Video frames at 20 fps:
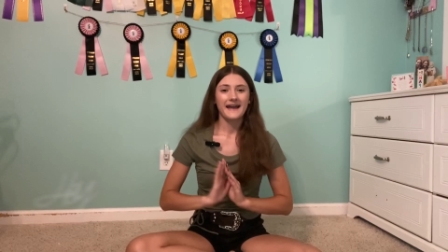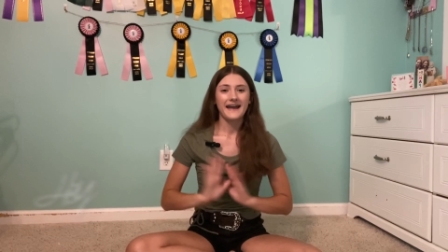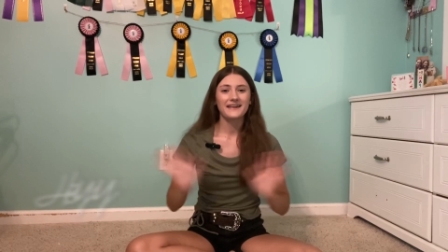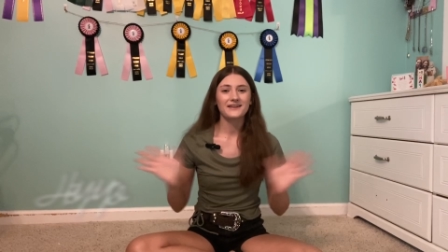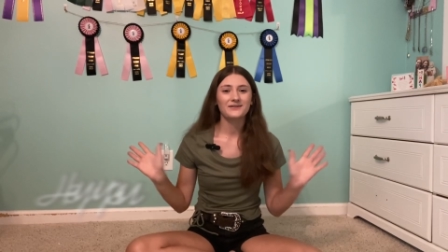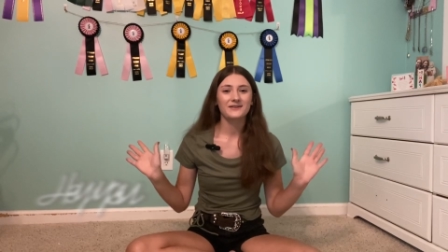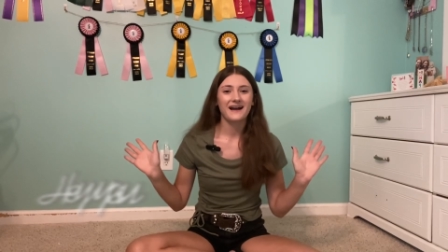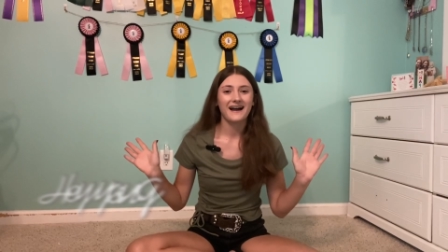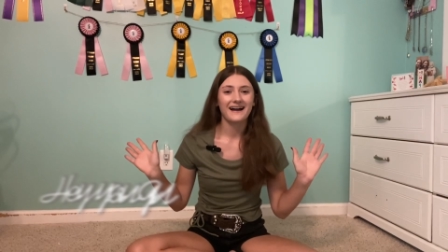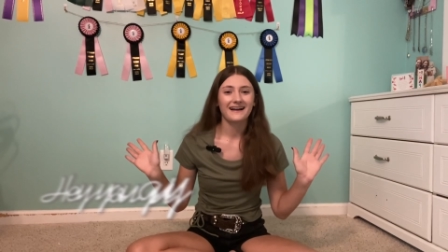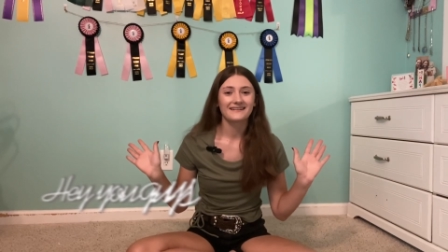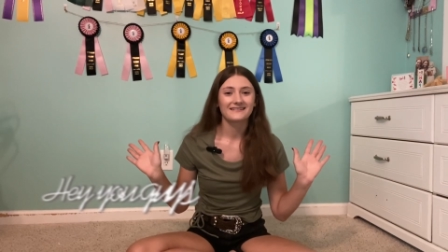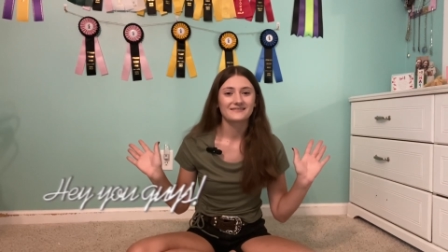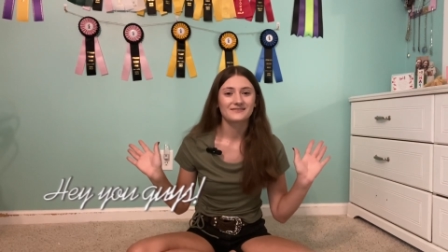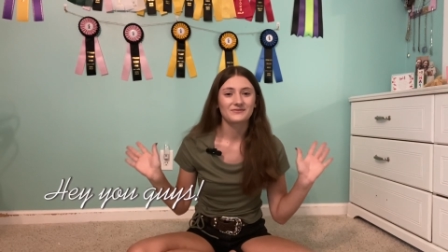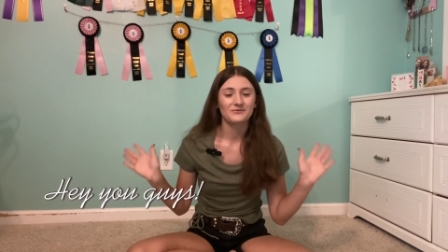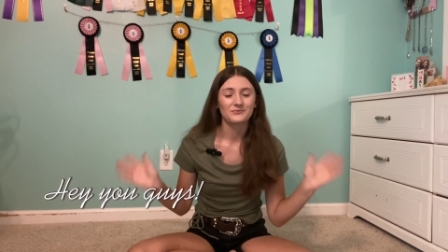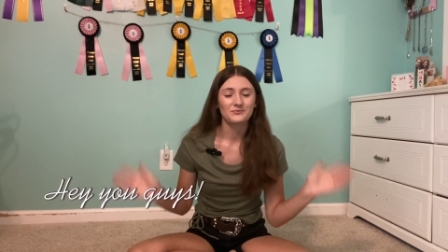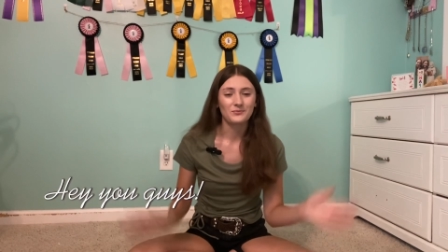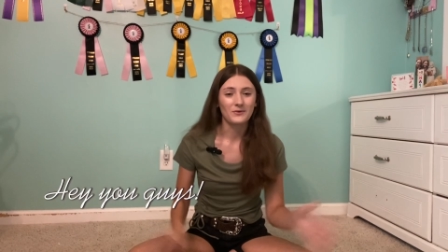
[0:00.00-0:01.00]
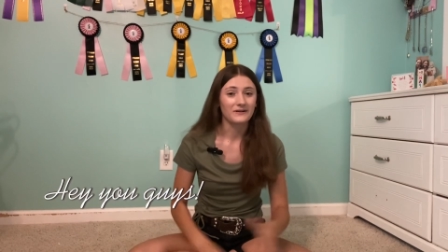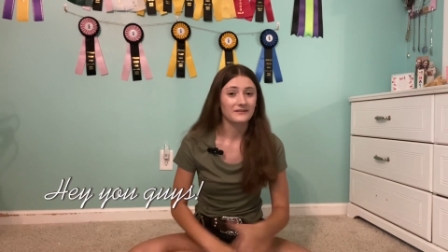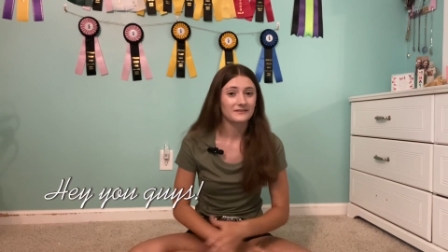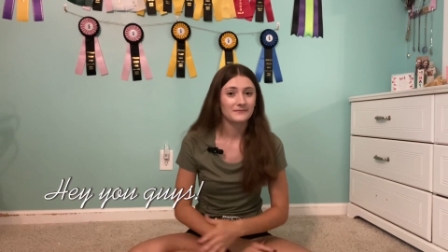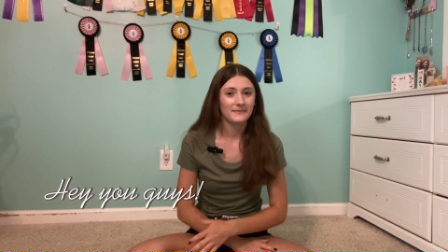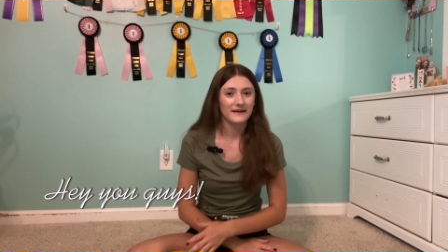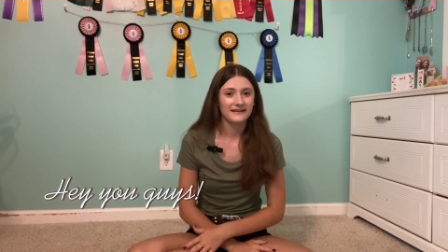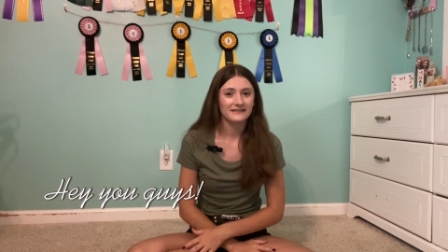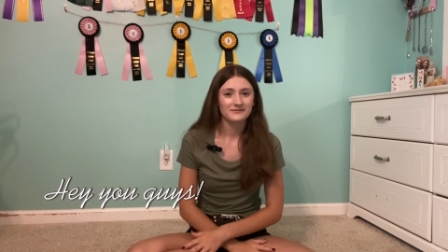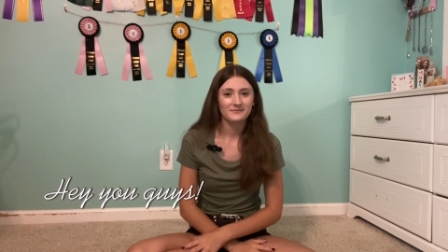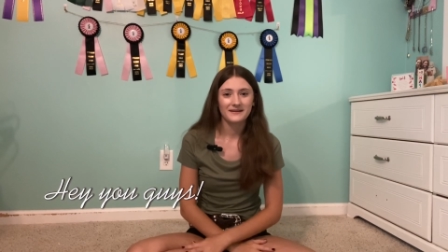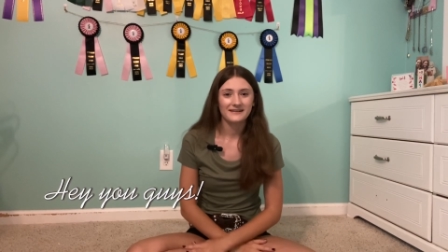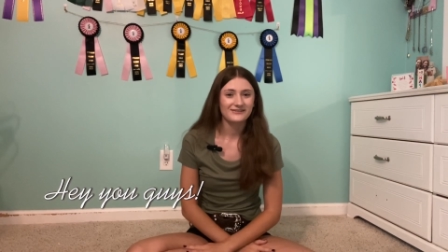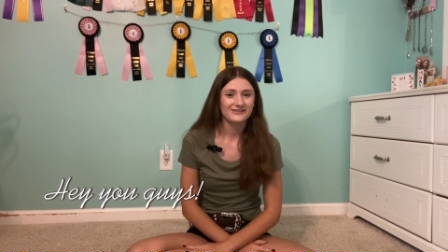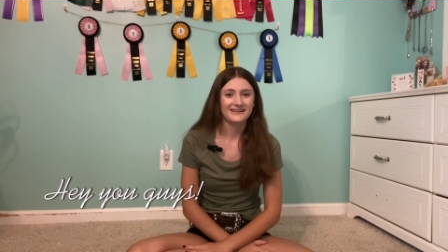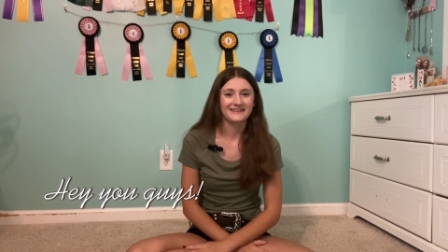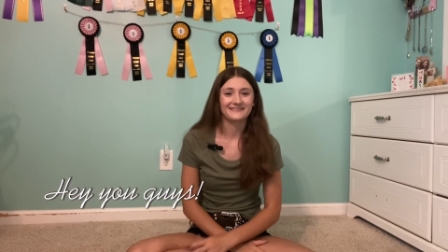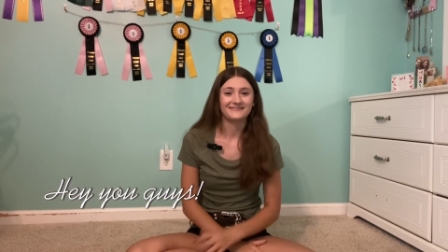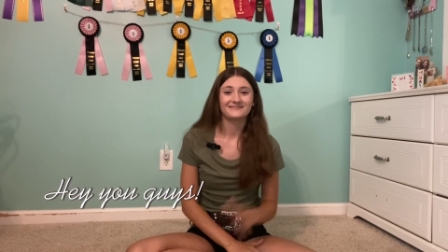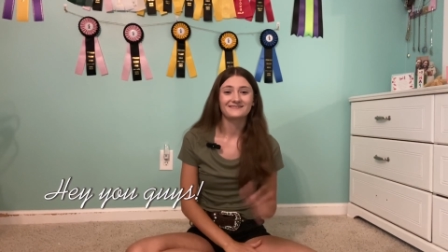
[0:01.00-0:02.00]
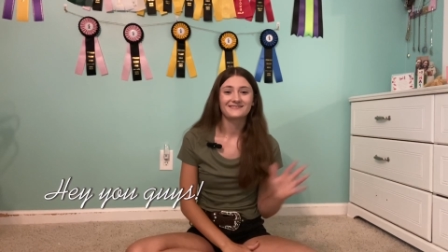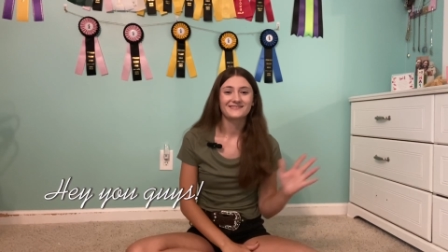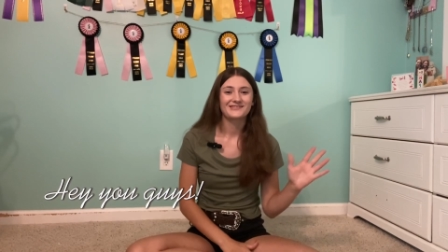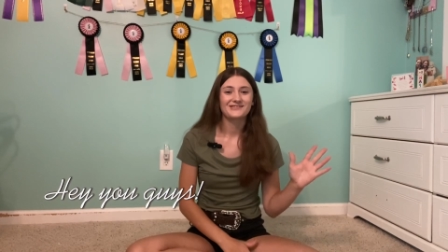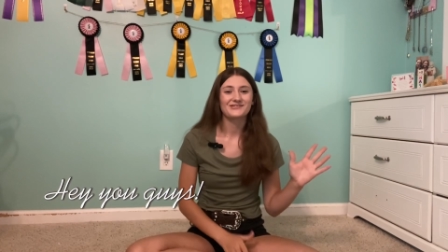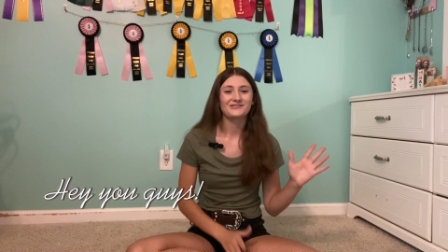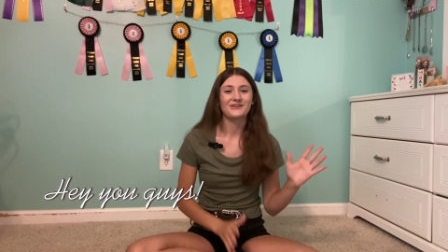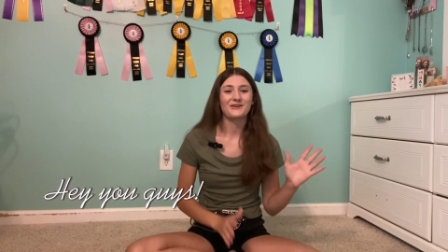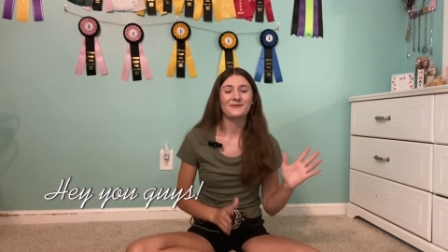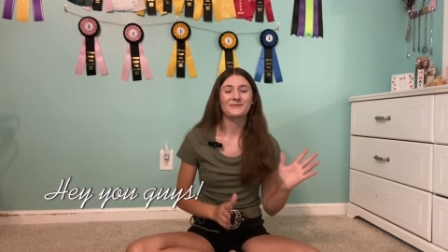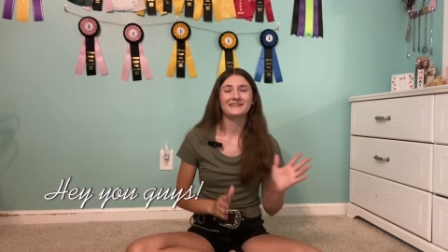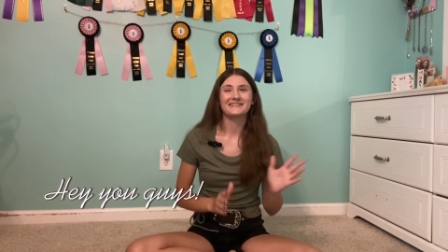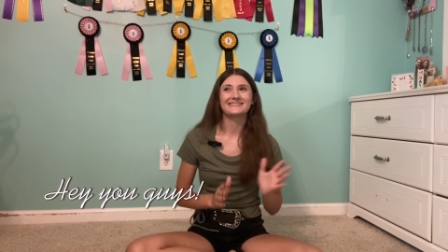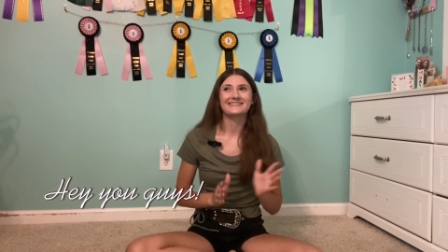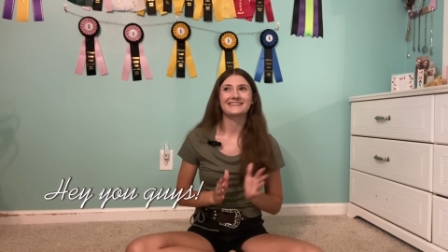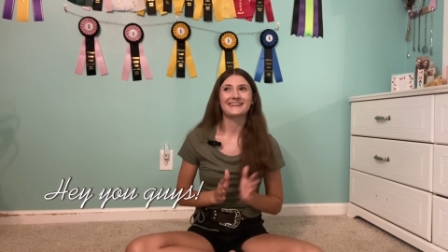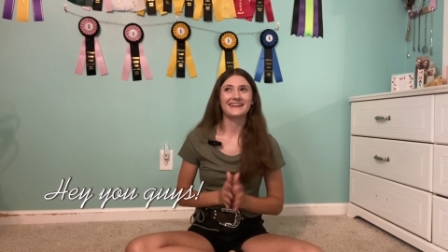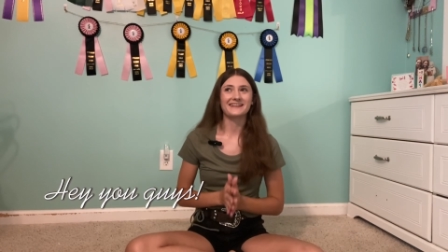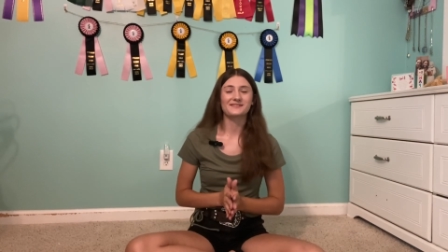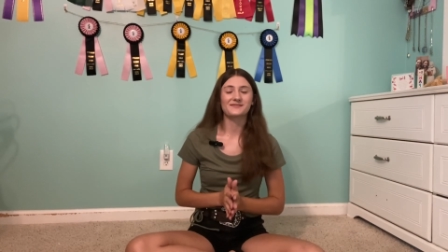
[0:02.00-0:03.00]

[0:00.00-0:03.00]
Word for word: you guys, welcome back to my channel. So in today's